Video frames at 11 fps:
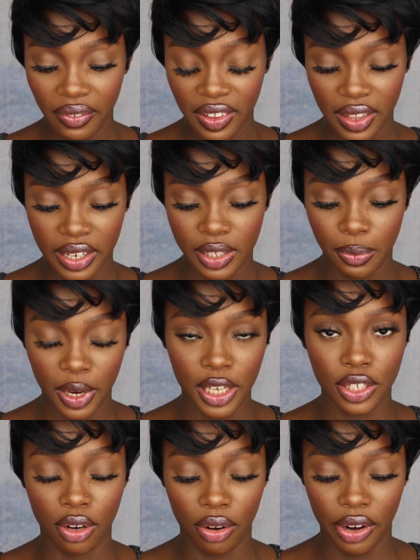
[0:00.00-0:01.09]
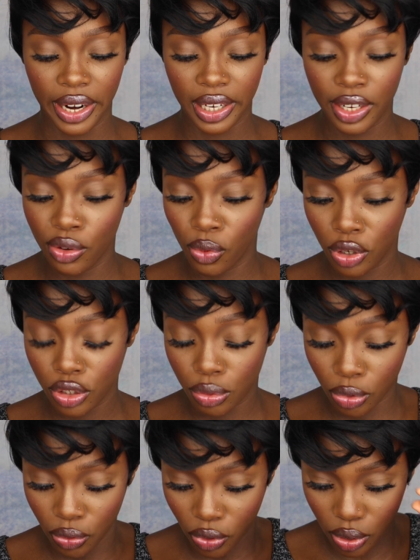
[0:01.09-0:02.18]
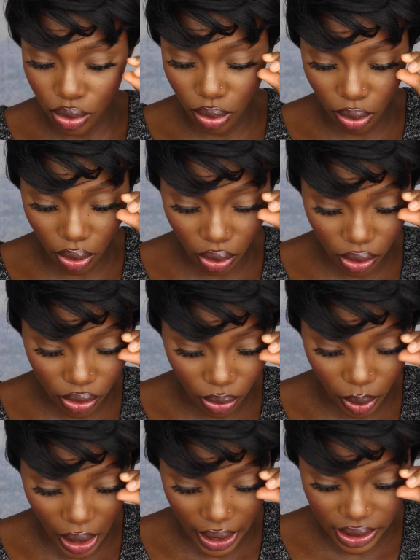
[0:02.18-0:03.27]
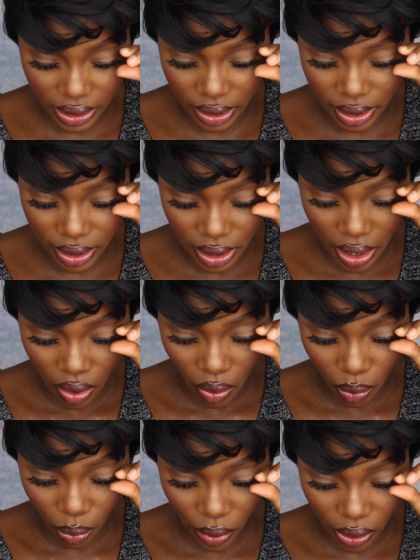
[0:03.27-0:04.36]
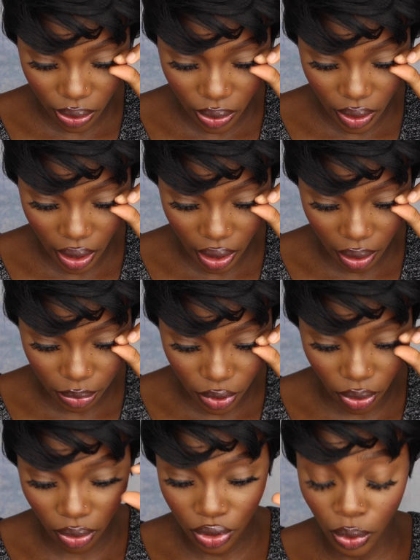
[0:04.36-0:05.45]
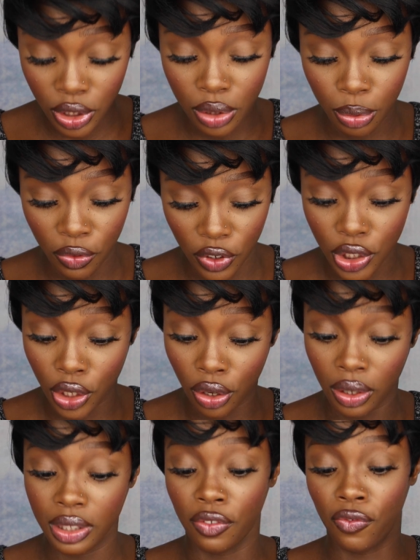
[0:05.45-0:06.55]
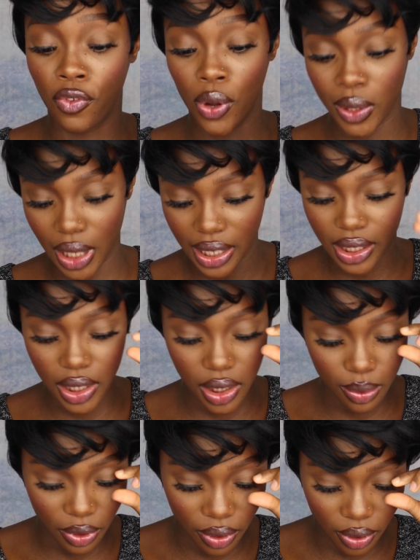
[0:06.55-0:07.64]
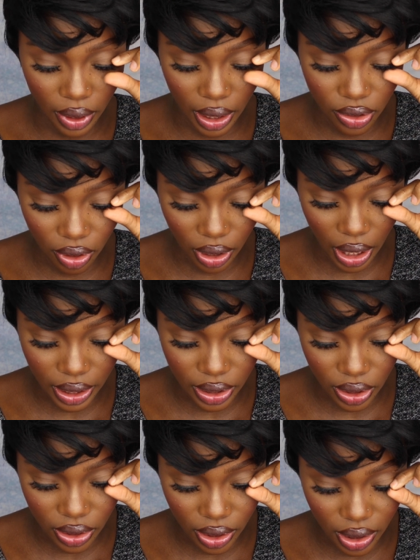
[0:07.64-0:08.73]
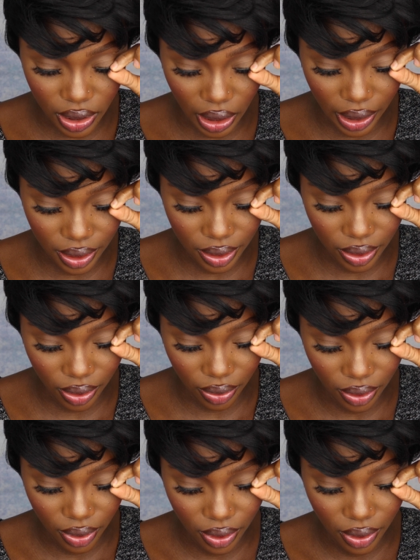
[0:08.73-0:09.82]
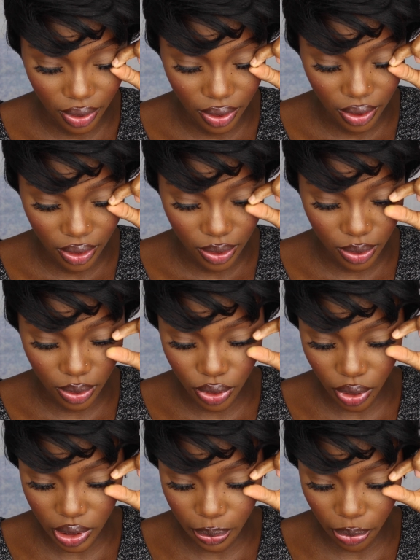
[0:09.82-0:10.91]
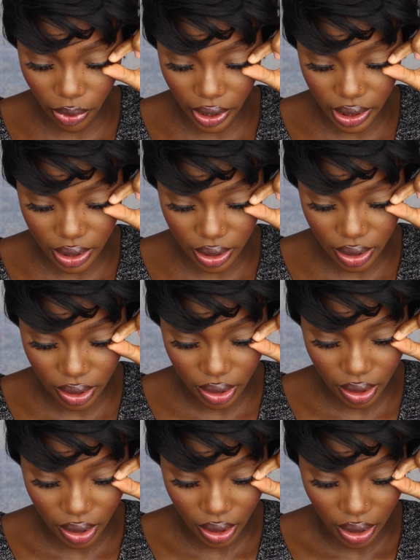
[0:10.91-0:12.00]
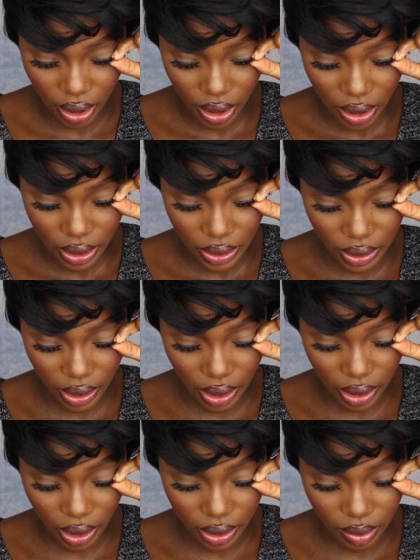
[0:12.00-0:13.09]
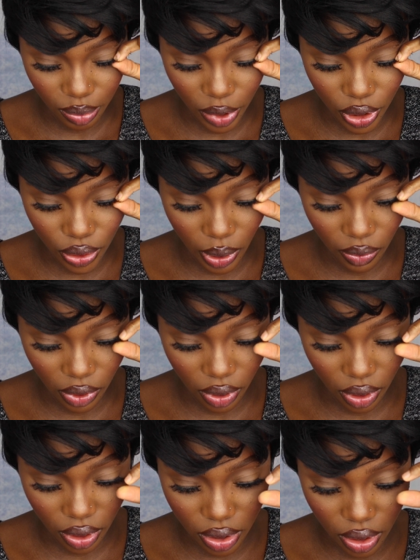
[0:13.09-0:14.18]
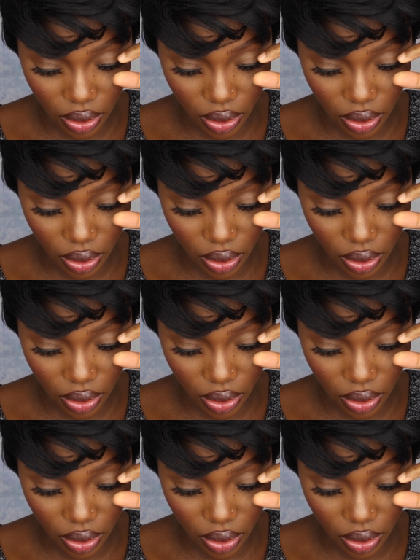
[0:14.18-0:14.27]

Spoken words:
everything is placed correctly, you want to move on to lock your lashes with you want to move on to lock the false lashes with your natural lashes, just like so. So just press together to make sure everything is